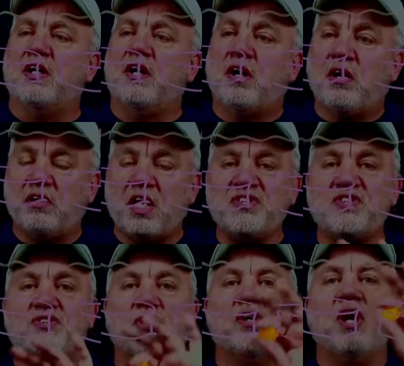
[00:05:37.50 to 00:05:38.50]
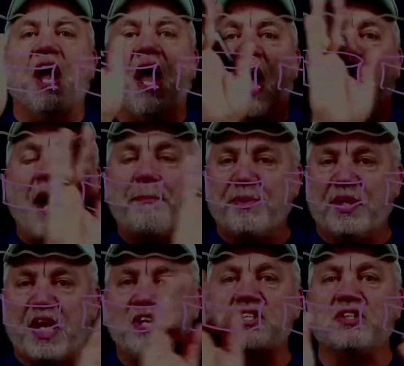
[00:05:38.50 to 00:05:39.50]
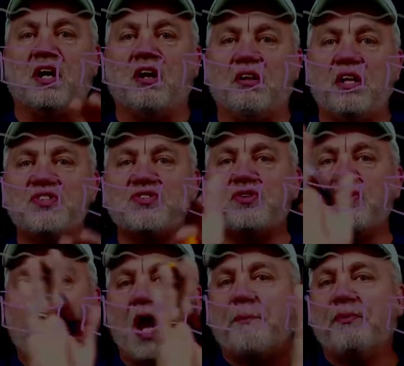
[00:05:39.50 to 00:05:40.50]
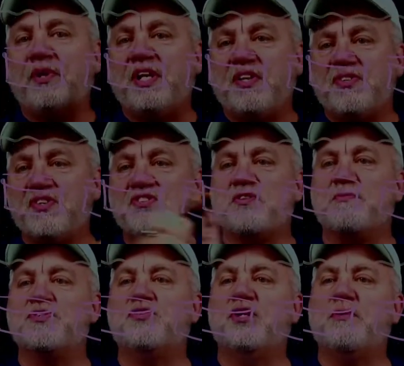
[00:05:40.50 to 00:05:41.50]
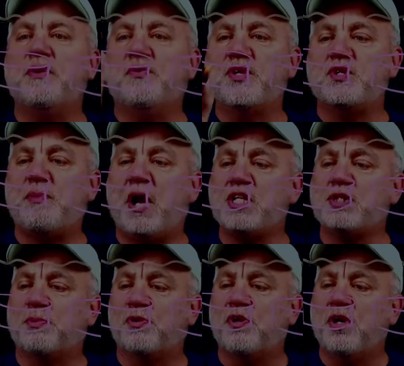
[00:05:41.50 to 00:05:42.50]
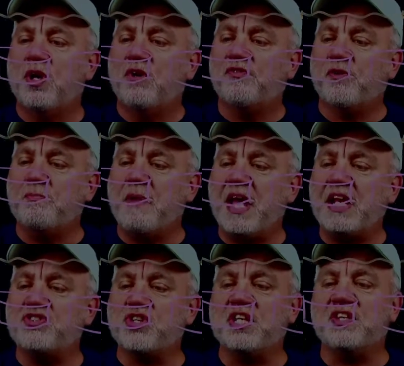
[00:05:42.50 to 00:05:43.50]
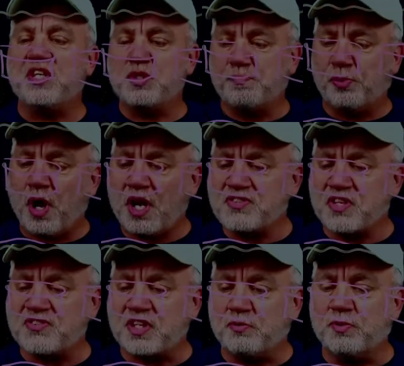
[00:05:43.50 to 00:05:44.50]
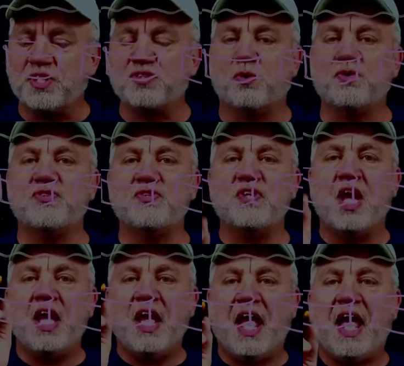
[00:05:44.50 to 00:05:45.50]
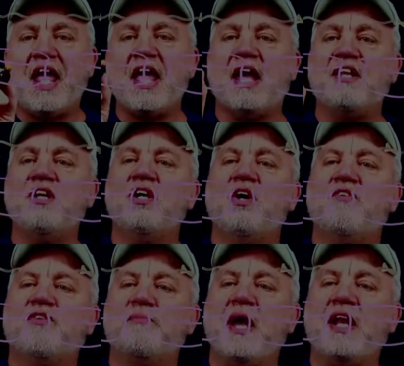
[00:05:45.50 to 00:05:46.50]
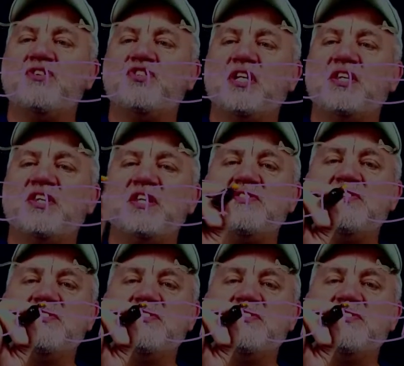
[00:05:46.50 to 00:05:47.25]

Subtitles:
cluster application, the cluster operating system, is going to be responsible for managing these processing resources and for managing these